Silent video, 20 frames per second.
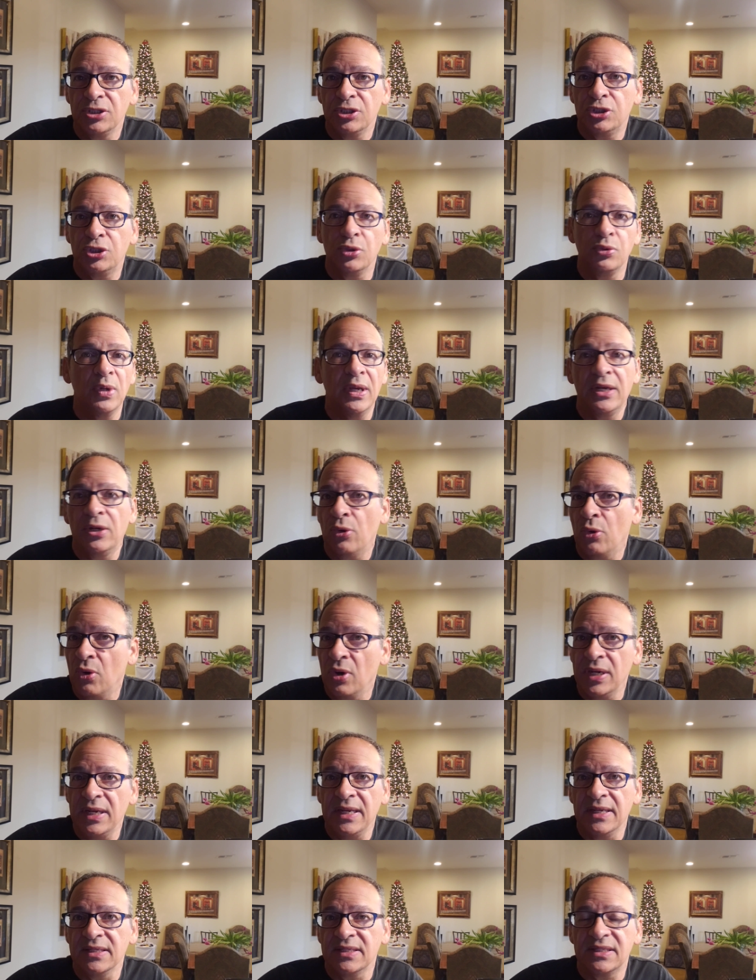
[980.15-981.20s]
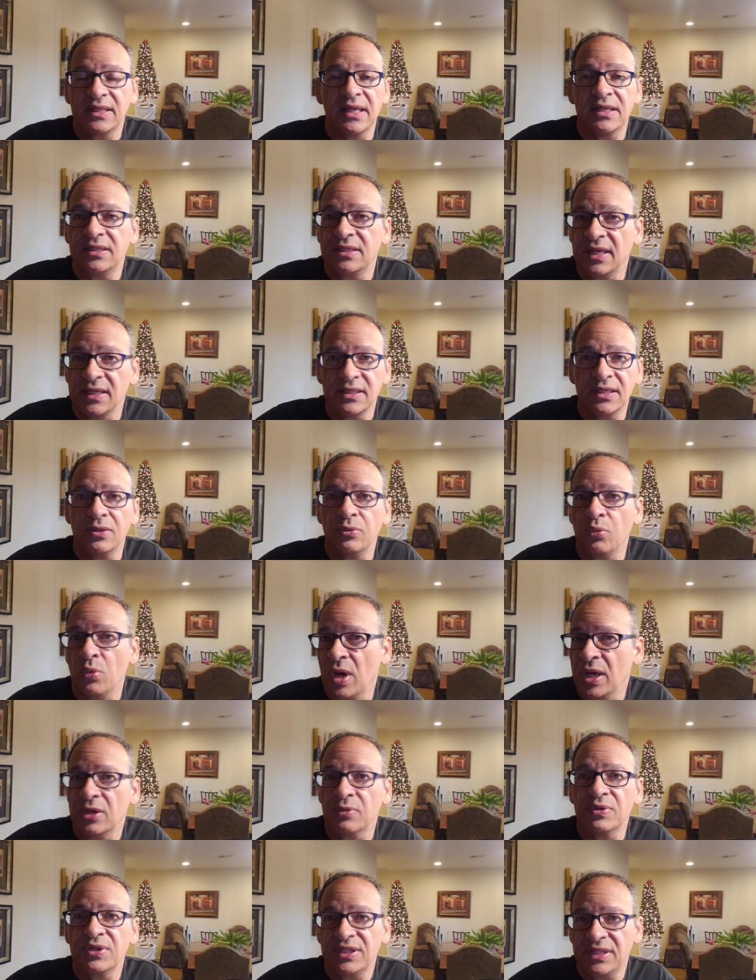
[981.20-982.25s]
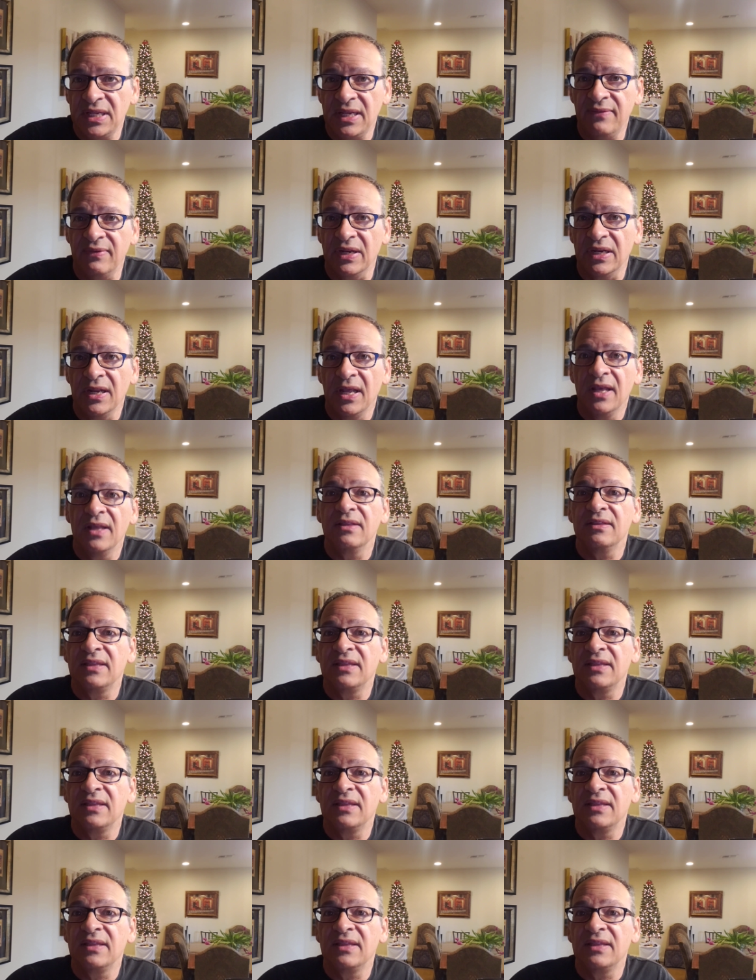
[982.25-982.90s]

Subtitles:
to an audience that doesn't want to receive it.